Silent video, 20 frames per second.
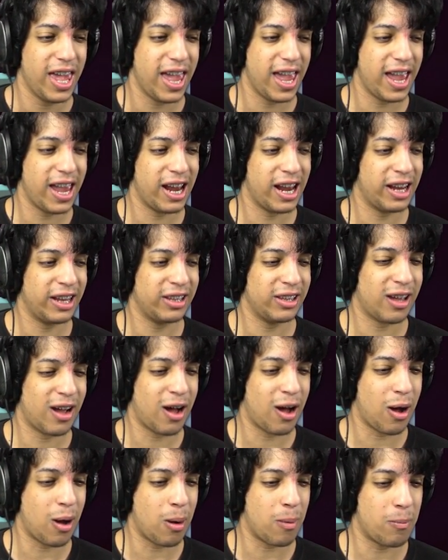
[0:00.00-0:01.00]
And
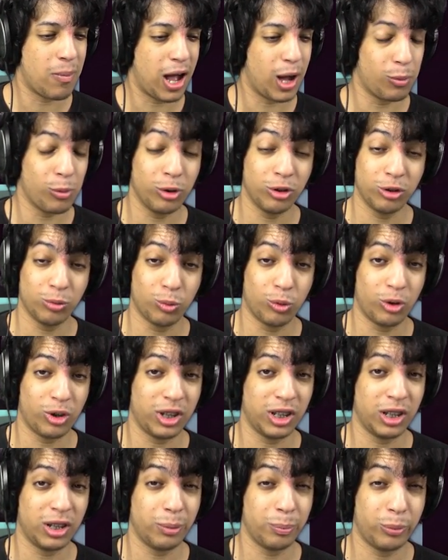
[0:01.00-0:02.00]
I was
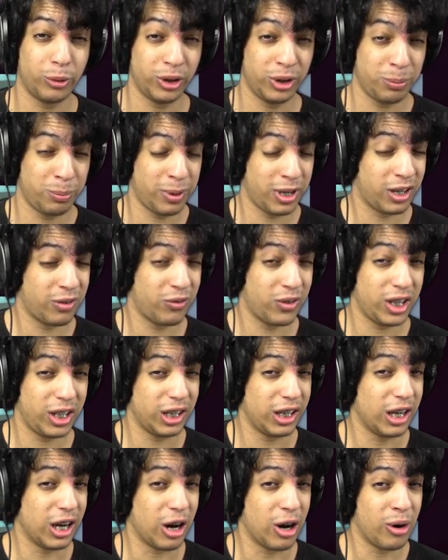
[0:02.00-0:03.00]
working on a pretty big
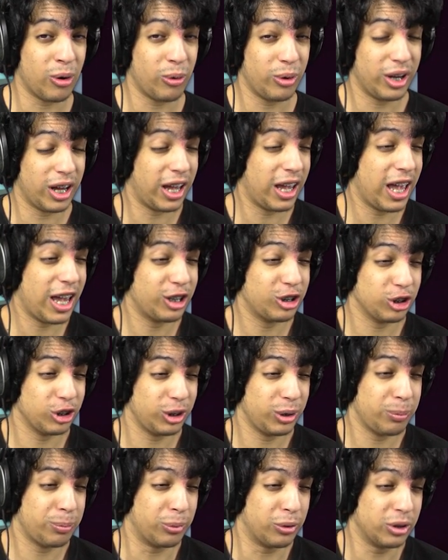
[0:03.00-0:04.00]
video. I
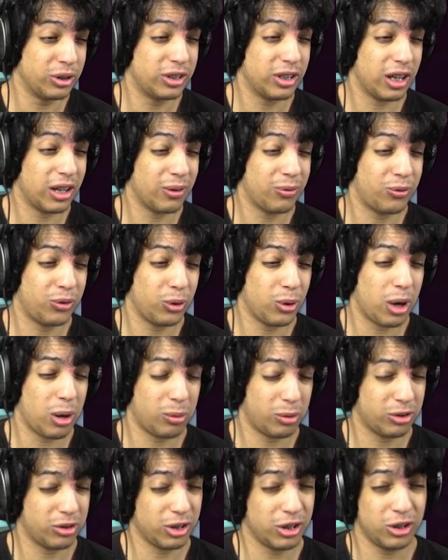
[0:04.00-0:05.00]
actually put a few
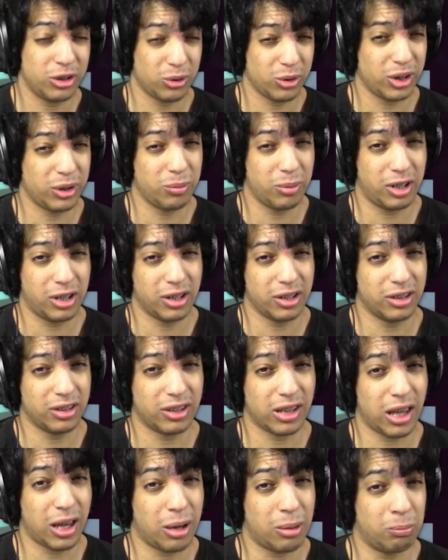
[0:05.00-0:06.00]
hours into it because
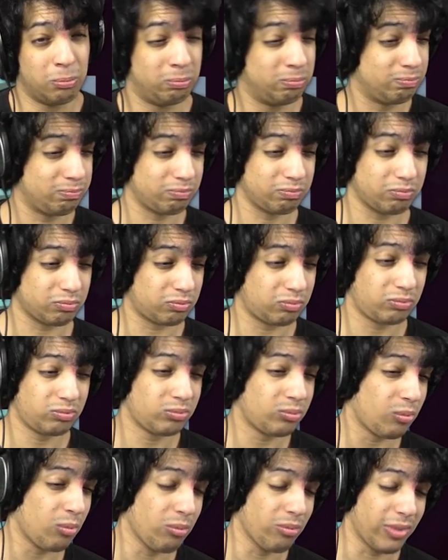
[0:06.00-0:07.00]

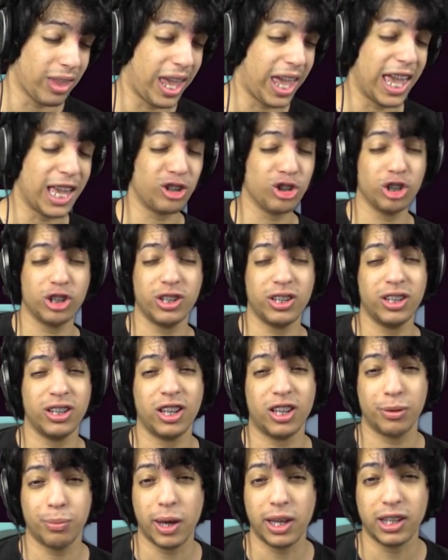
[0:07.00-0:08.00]
I actually didn't
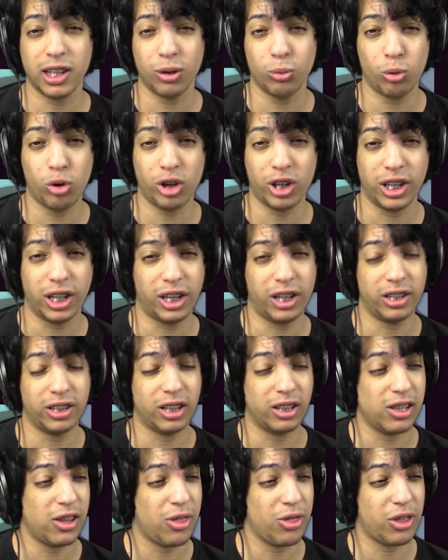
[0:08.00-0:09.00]
expect on working on it.
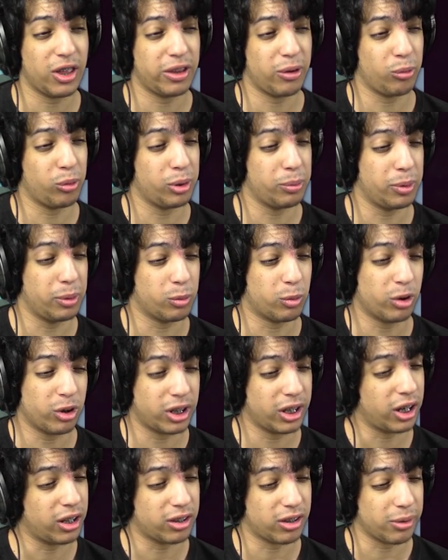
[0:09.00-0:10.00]
I didn't thought they will be
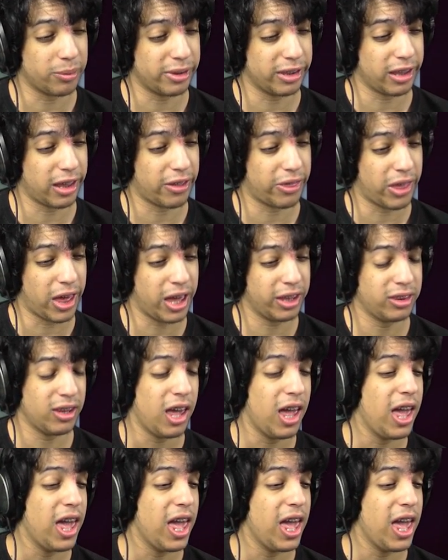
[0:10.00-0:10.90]
working on something like that.